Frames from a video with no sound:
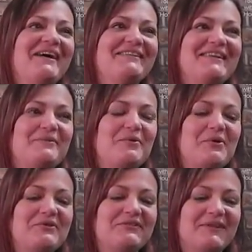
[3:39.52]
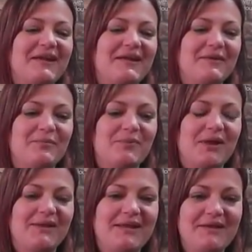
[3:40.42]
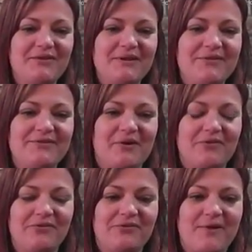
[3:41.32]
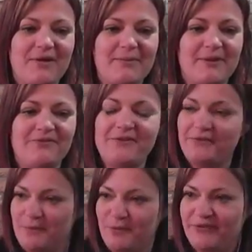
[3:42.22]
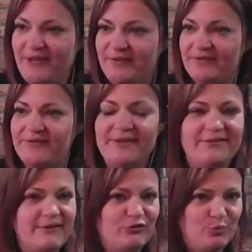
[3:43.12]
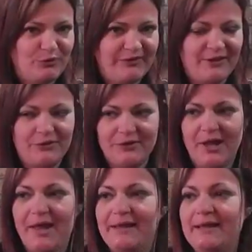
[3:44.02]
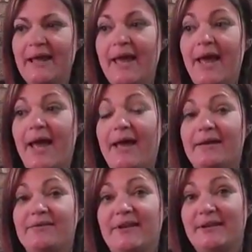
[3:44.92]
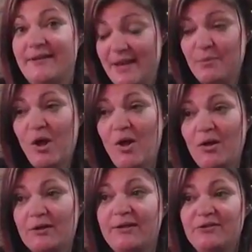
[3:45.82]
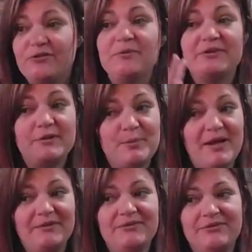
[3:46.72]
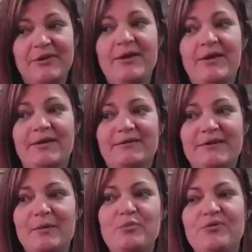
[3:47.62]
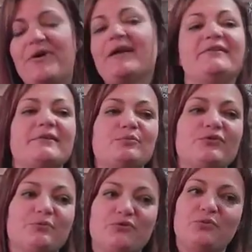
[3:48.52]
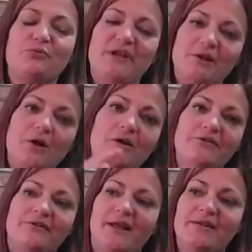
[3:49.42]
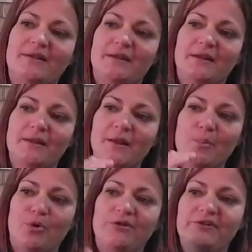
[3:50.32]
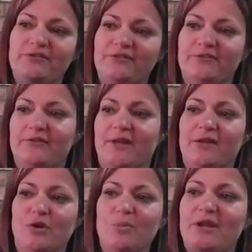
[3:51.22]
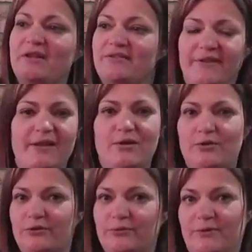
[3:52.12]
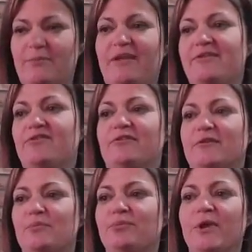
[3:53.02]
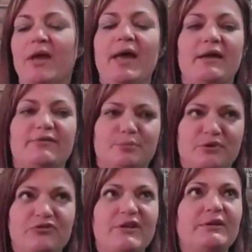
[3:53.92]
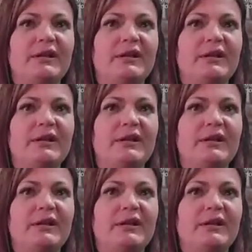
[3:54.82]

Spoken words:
There was an increase of around 50% to 62% online, and in Denmark, literally within a month, the number of items which would be classed under one which dominant sale, messages and submission